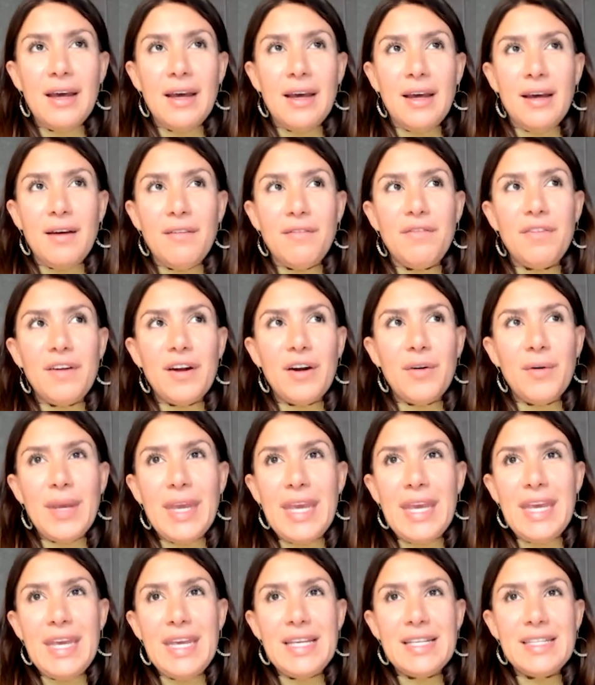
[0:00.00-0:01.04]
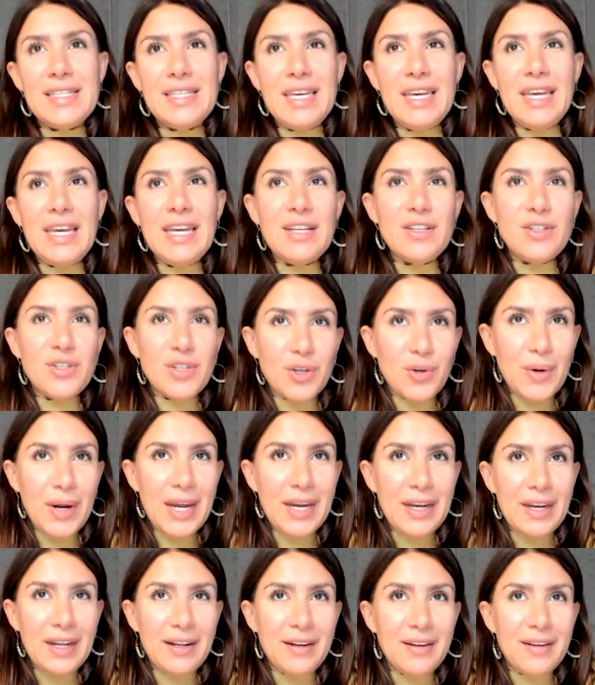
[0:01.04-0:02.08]
very easy,
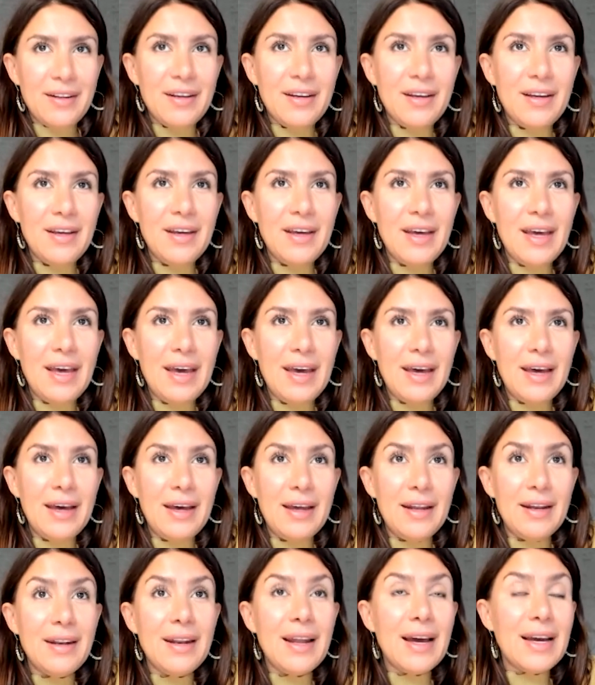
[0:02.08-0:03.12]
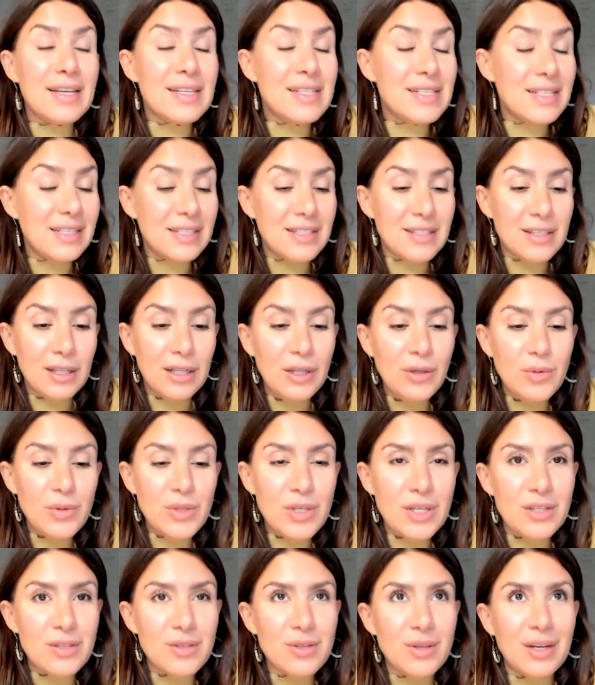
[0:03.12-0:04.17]
integrated, and nicely
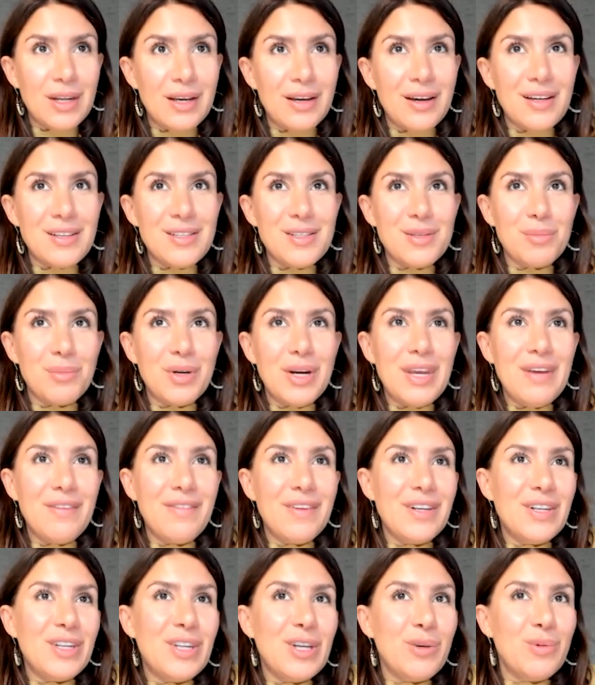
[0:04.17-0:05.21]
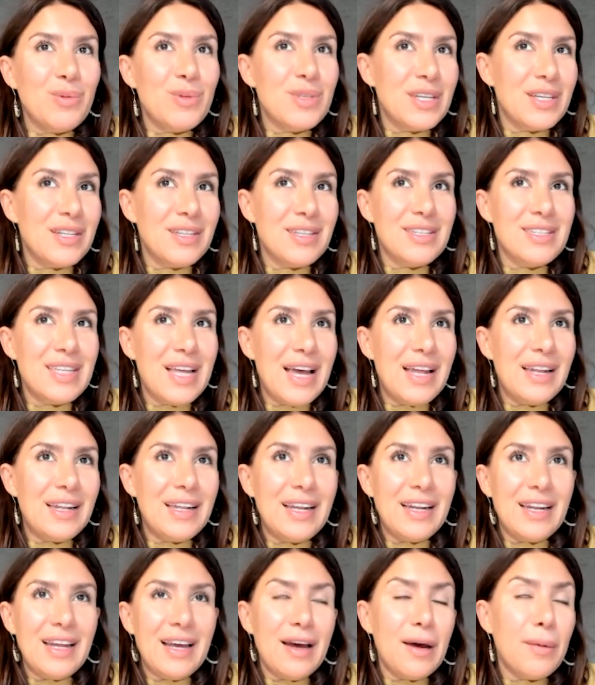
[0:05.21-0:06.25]
solutions, so the customer even don't understand
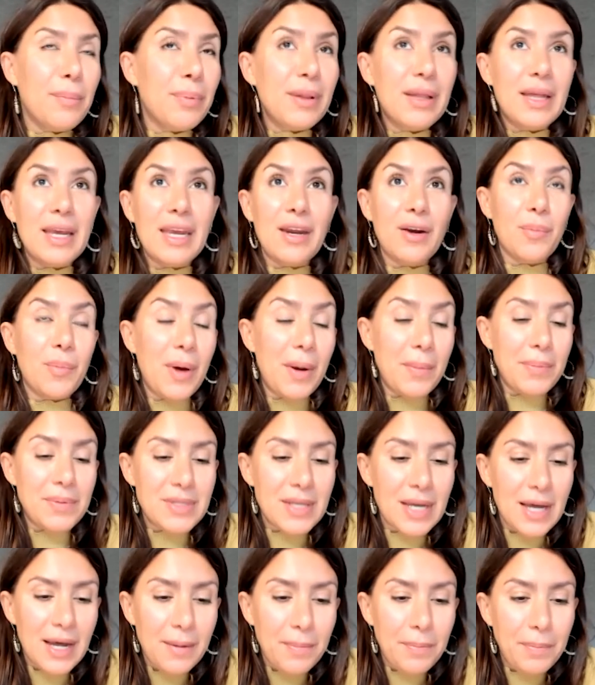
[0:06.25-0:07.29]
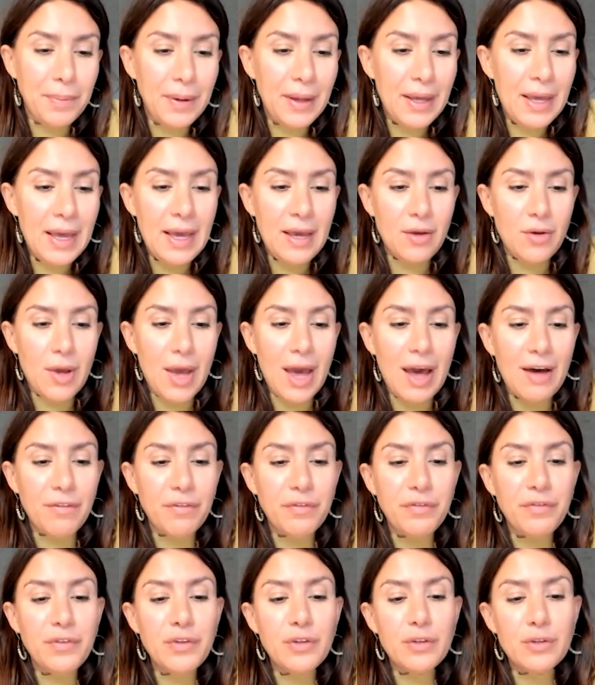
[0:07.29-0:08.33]
that a player pops up. You
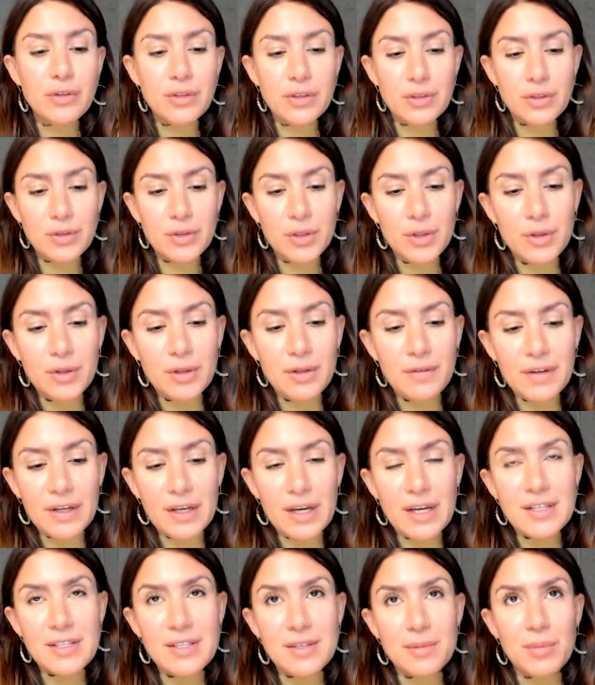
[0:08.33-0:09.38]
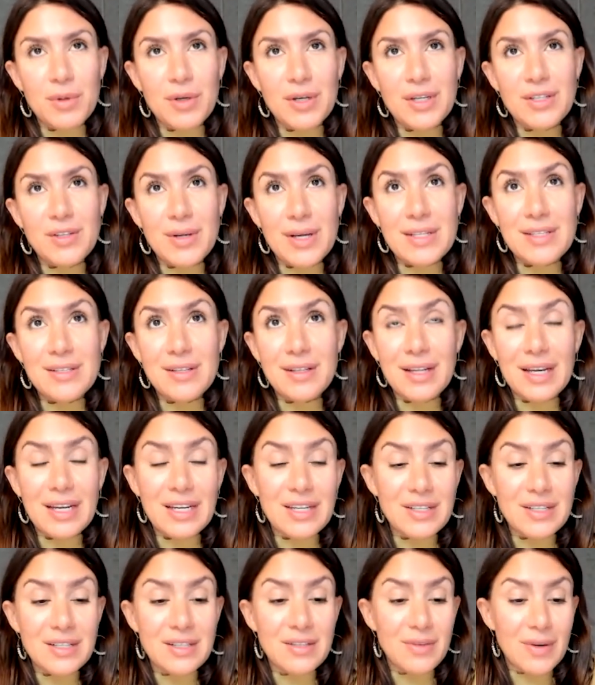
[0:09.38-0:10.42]
have full control of a customer and
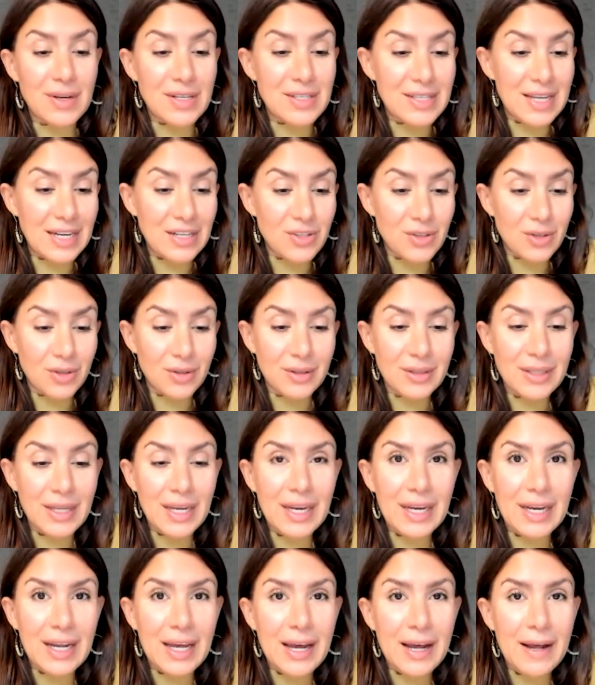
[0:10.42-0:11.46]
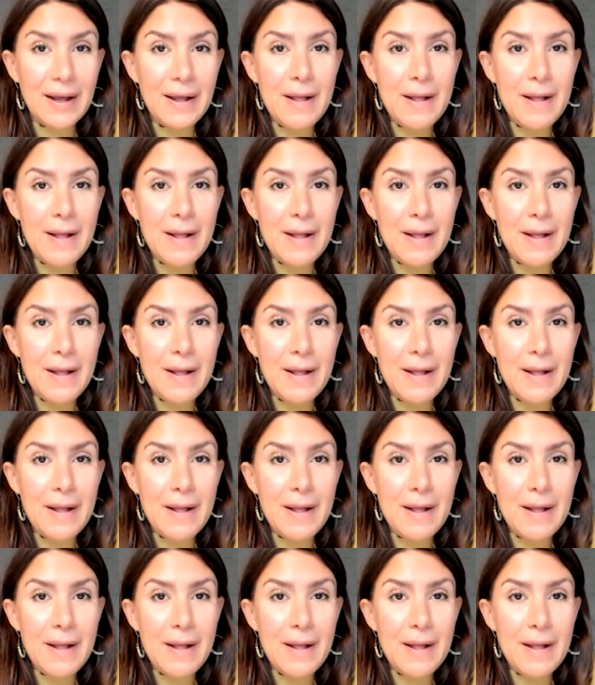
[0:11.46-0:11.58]
transactional data.